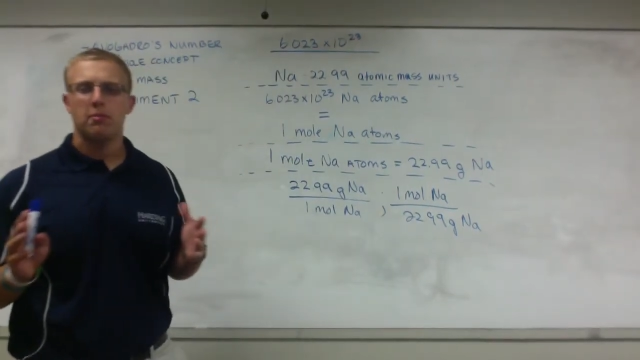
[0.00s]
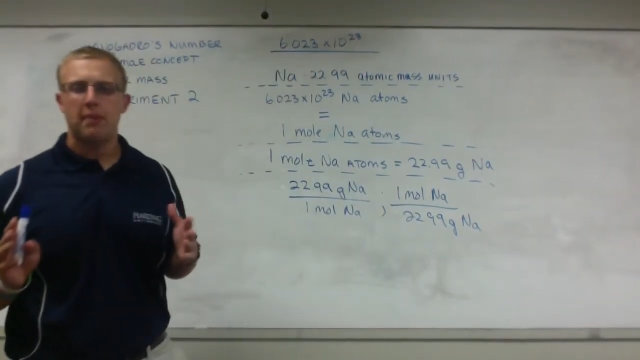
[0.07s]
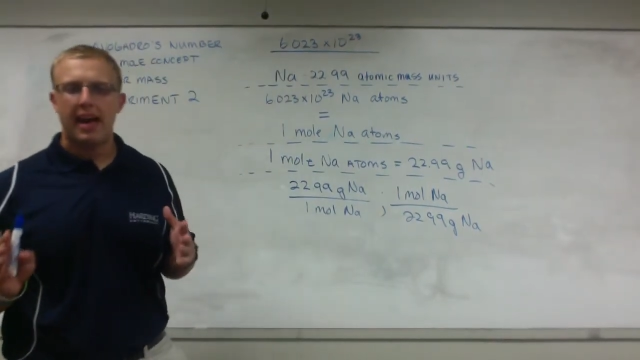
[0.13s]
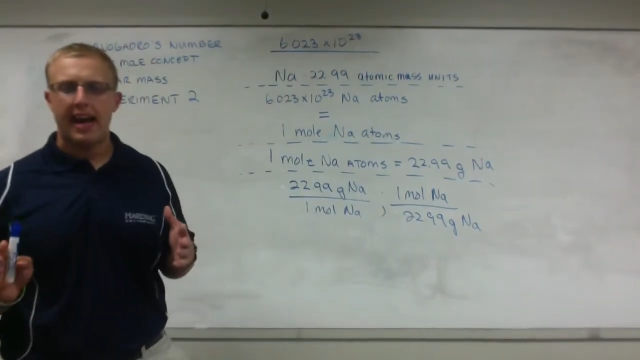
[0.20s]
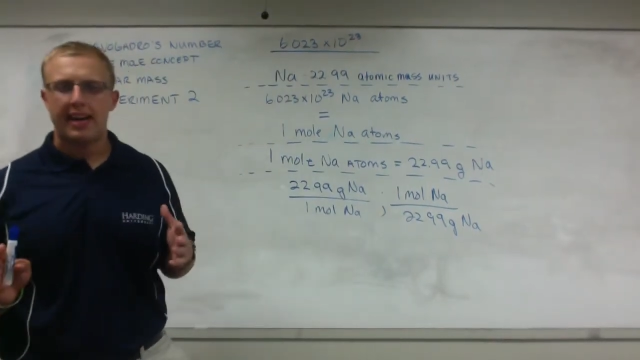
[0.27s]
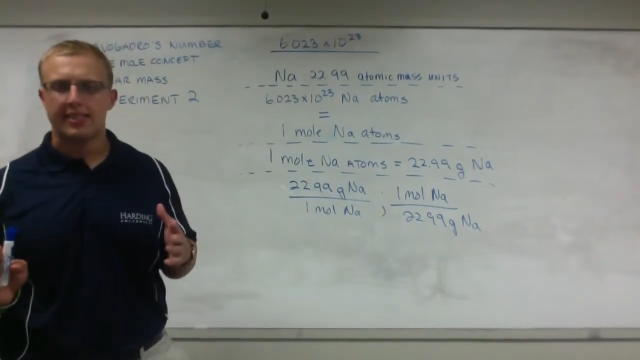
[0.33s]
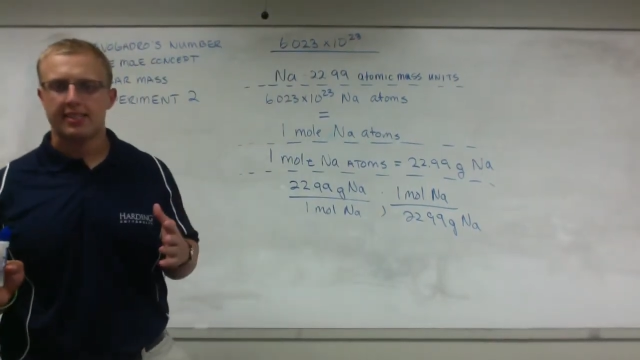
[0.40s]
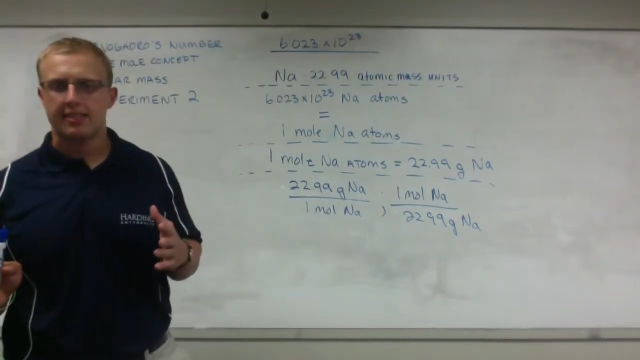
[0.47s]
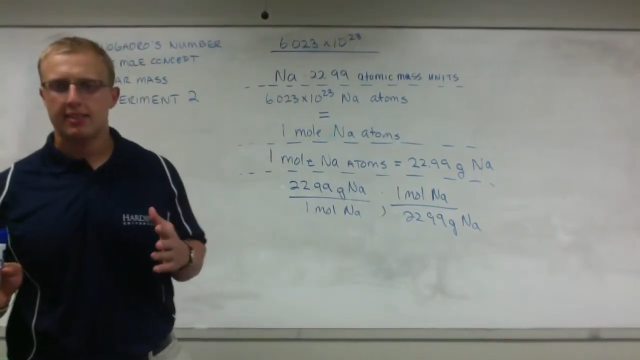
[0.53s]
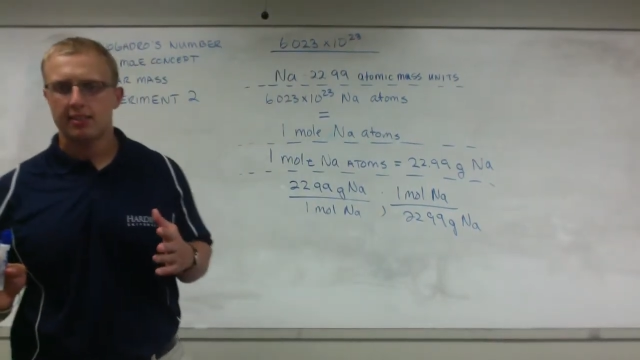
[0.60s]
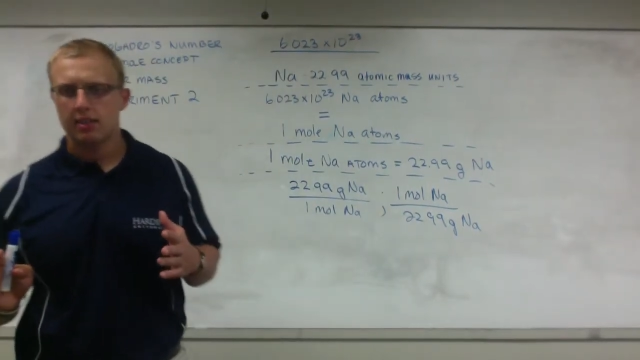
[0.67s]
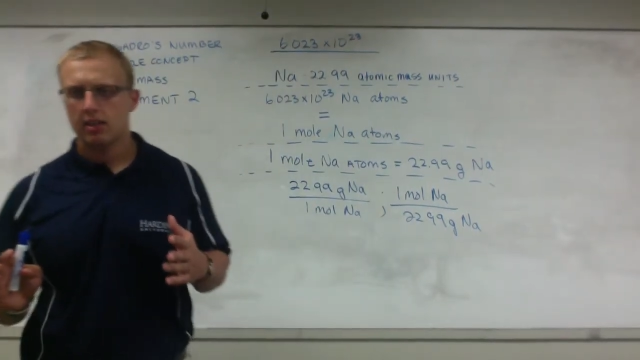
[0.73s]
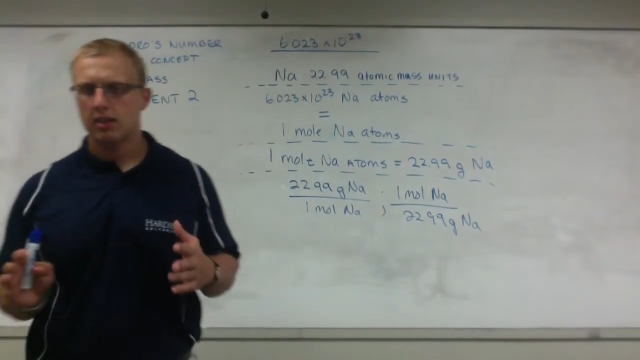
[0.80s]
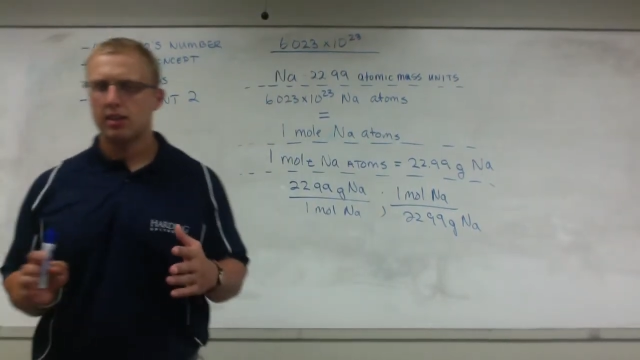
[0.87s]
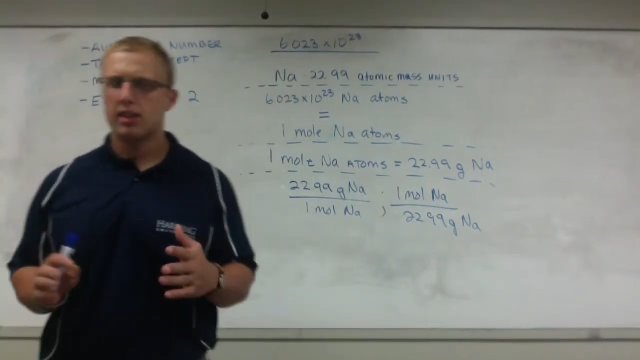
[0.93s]
mass
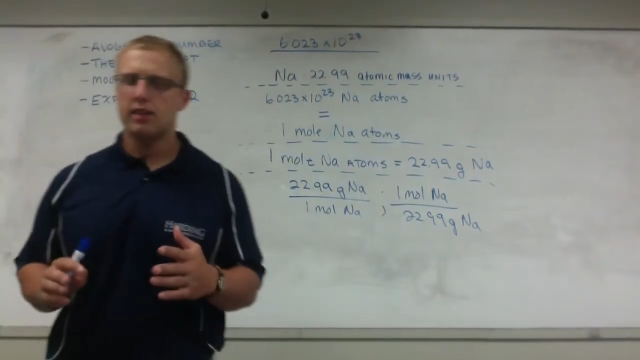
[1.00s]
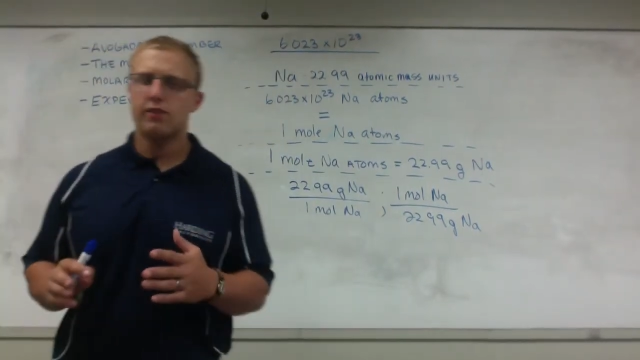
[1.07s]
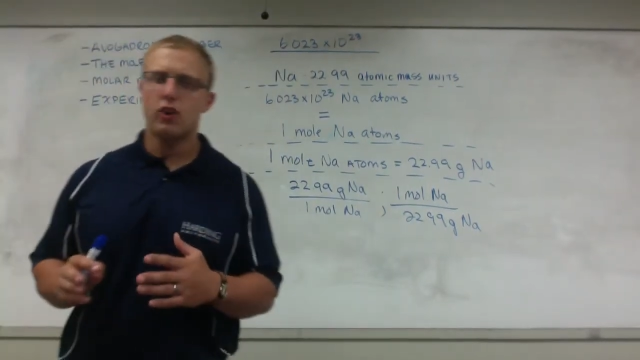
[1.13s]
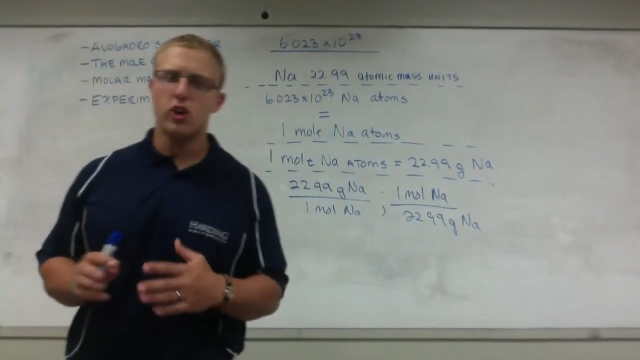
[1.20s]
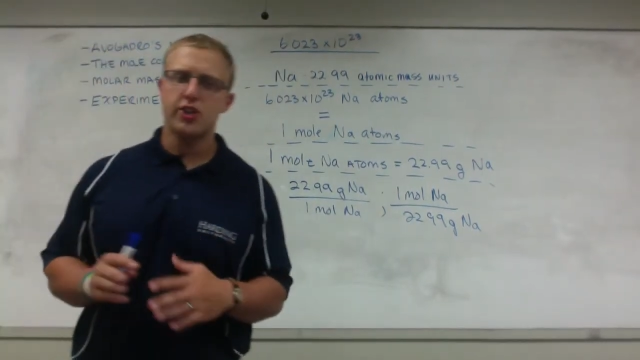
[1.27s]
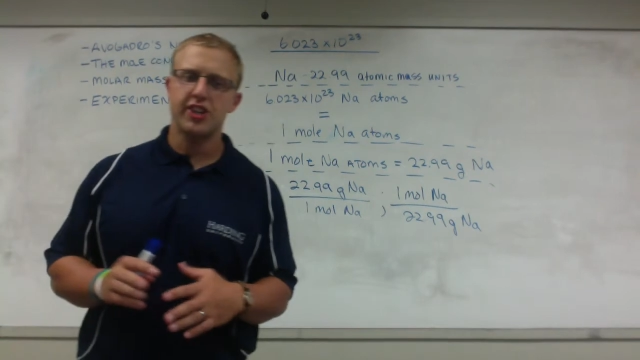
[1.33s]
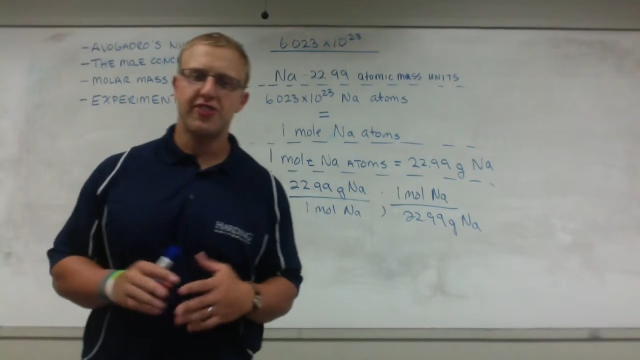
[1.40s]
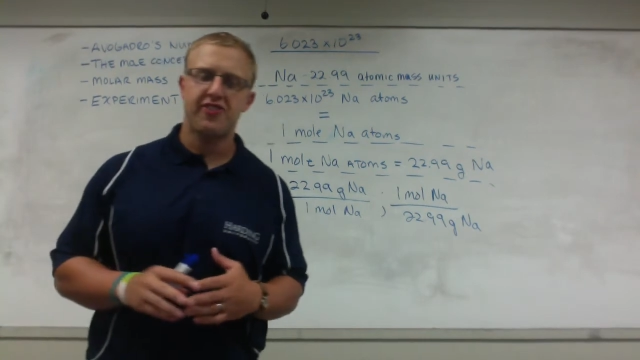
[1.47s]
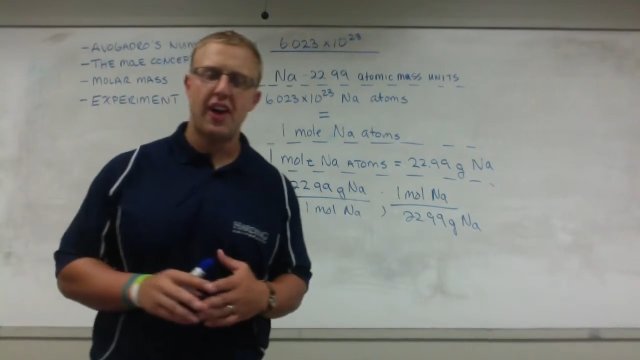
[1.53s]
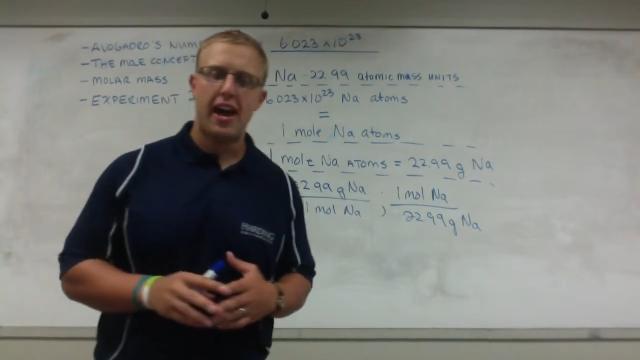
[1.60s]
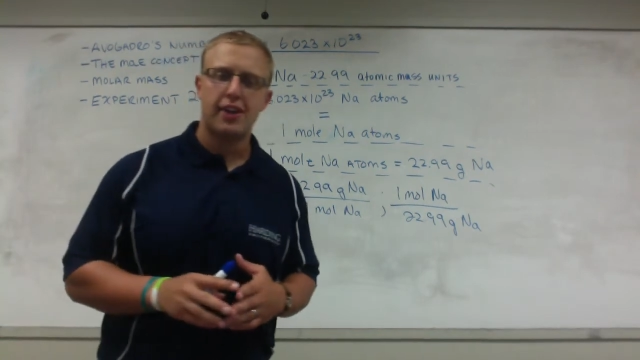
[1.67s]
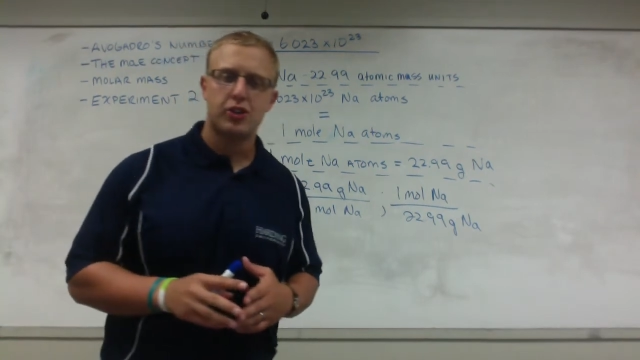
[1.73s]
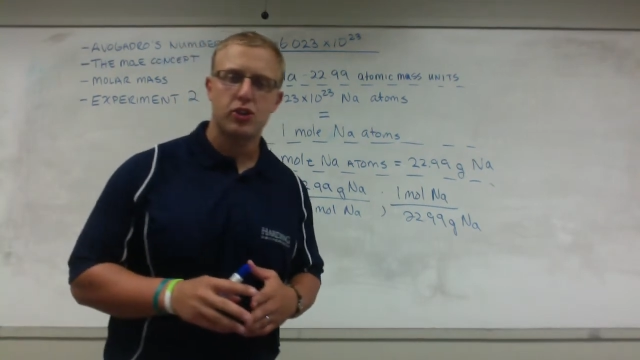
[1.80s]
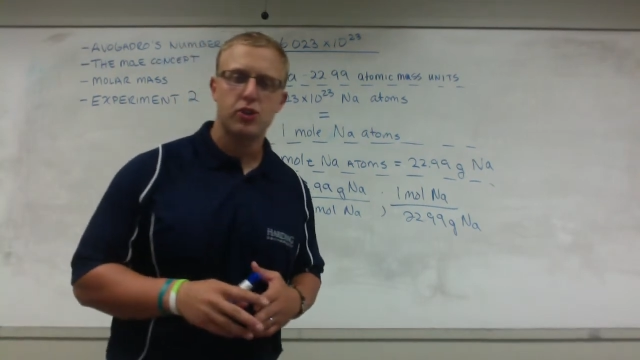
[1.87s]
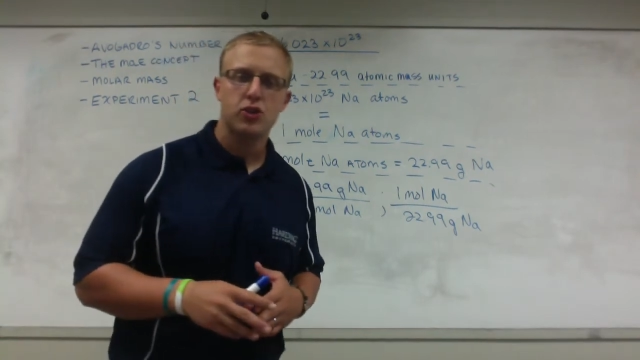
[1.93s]
conversion
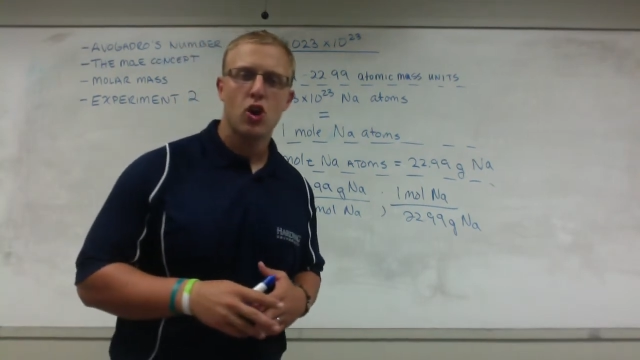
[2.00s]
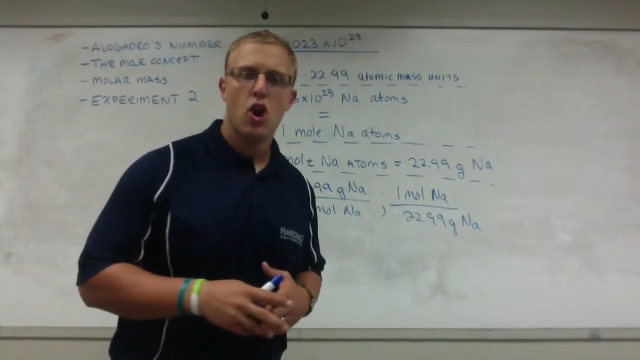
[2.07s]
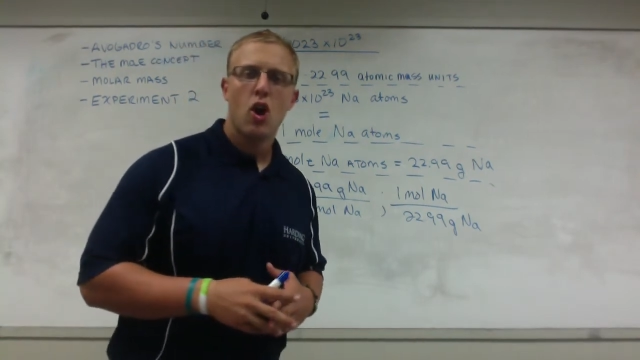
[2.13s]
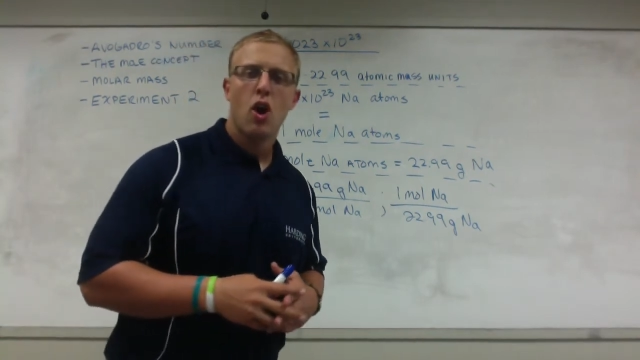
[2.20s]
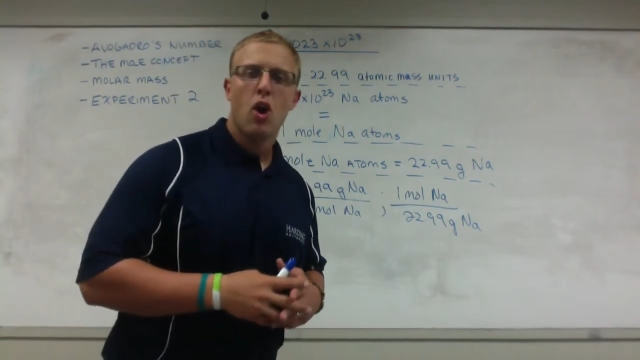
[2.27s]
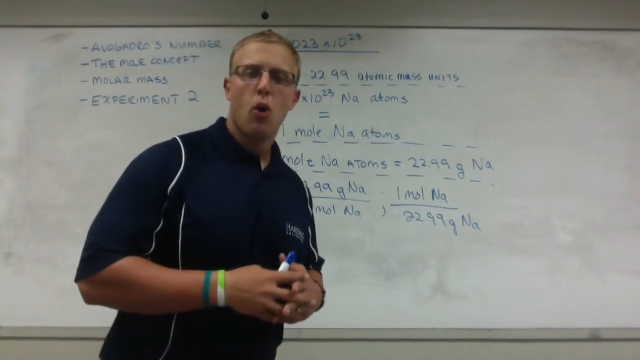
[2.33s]
factors,